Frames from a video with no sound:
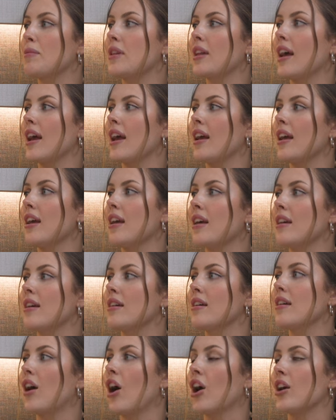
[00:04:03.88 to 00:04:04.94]
play
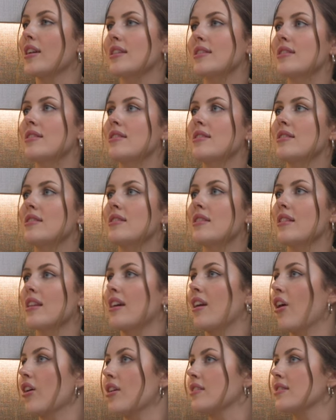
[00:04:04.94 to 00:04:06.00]
artists
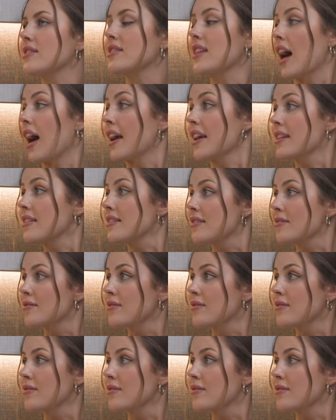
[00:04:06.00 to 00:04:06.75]
that aren't signed.